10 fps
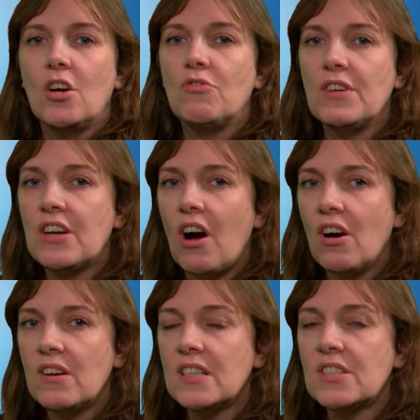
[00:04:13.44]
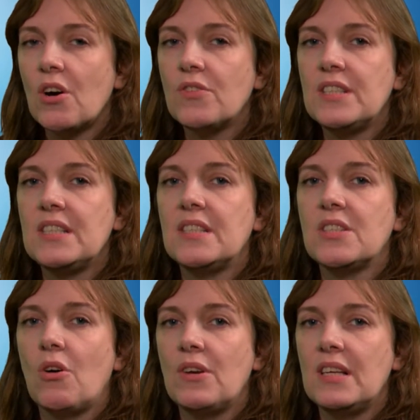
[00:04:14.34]
regardless of D's
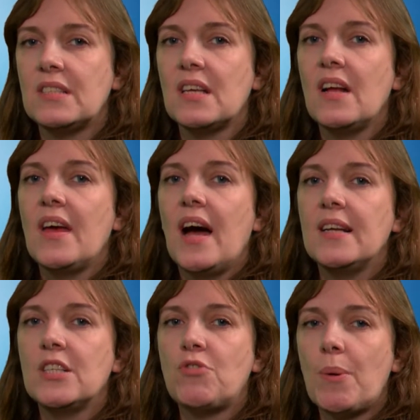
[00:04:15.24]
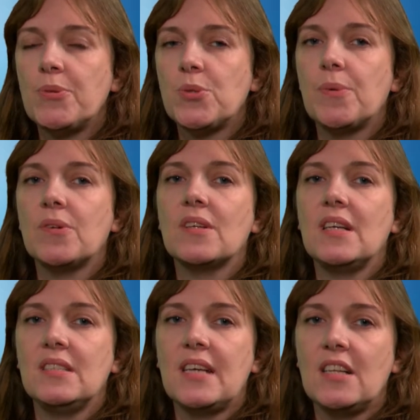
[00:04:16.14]
dishonest and disreputable
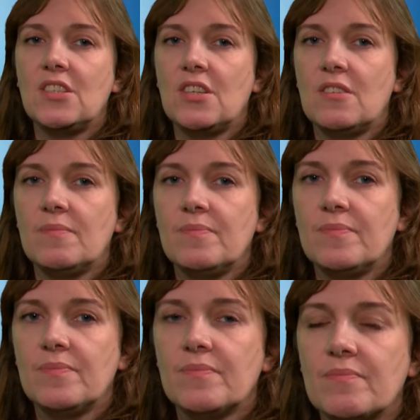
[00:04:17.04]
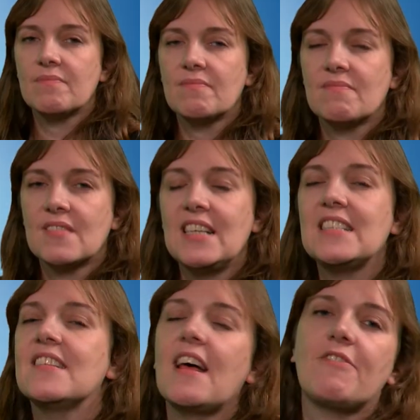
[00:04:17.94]
intention.
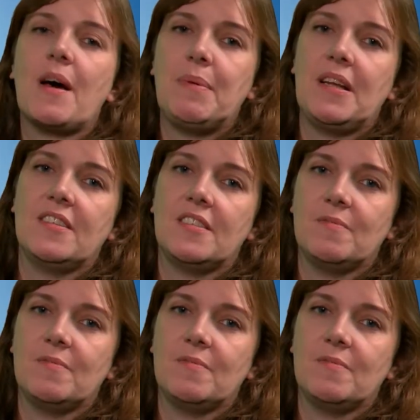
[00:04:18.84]
Isn't that fabulous?